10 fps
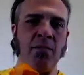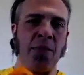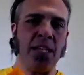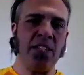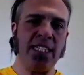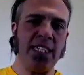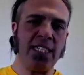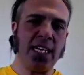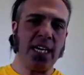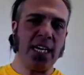And this is
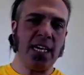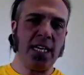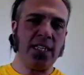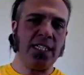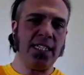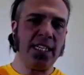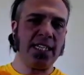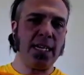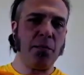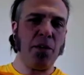an
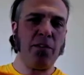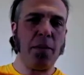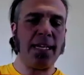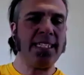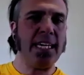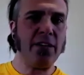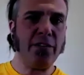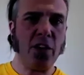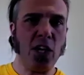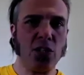example of a
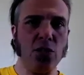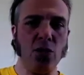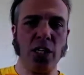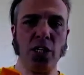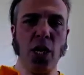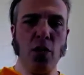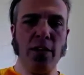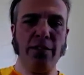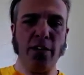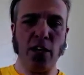bacteriophage called a
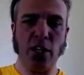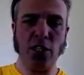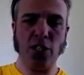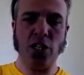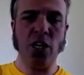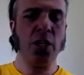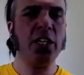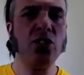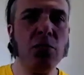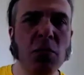coliphage. We can
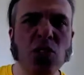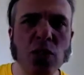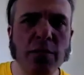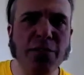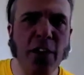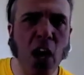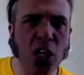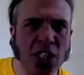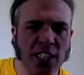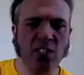sometimes call them
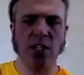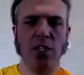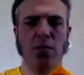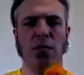phages too.